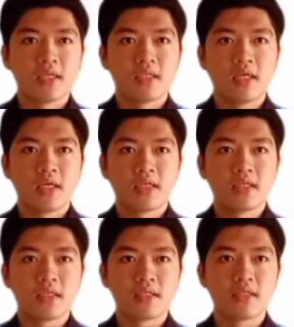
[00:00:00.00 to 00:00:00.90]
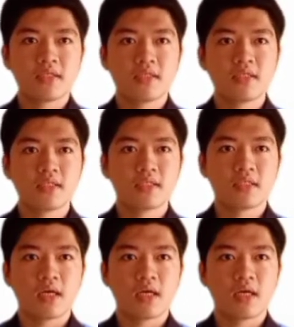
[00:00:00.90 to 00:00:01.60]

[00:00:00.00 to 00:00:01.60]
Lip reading: then since this is